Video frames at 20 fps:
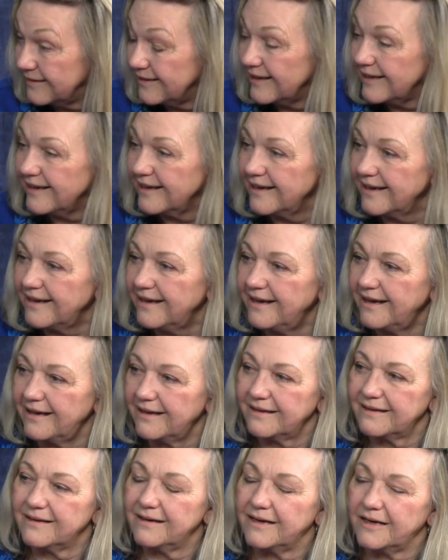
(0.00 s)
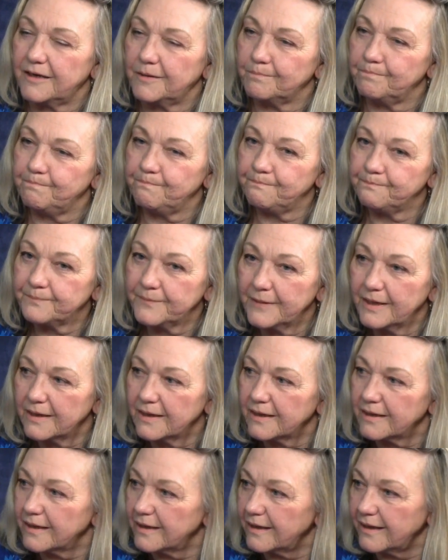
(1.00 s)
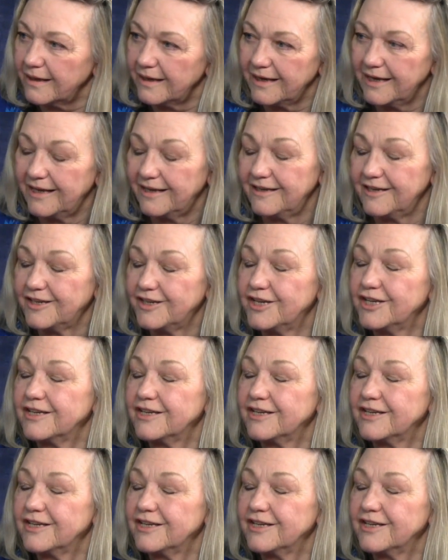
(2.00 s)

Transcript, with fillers: Mm. And um, and